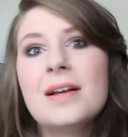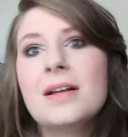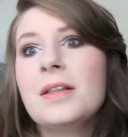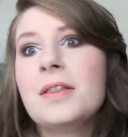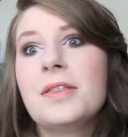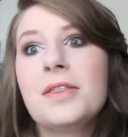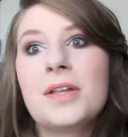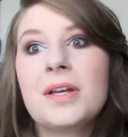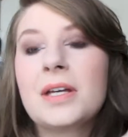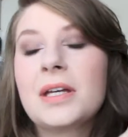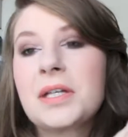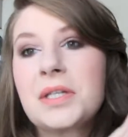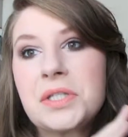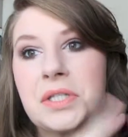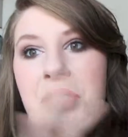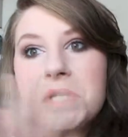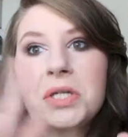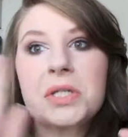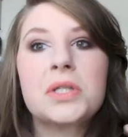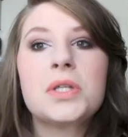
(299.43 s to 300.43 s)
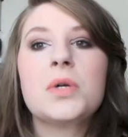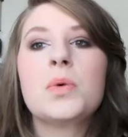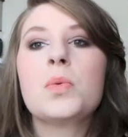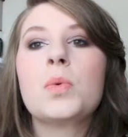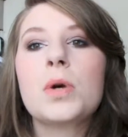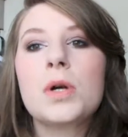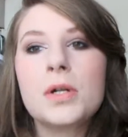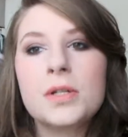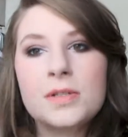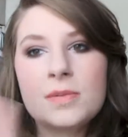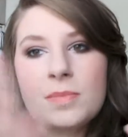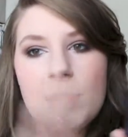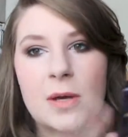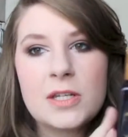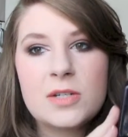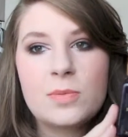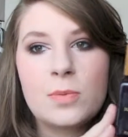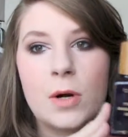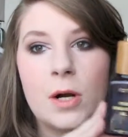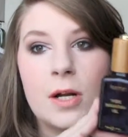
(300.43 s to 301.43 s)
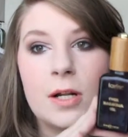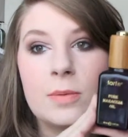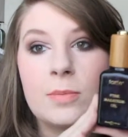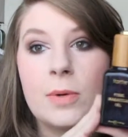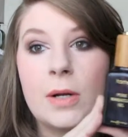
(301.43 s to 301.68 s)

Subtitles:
think it's like the world's best product,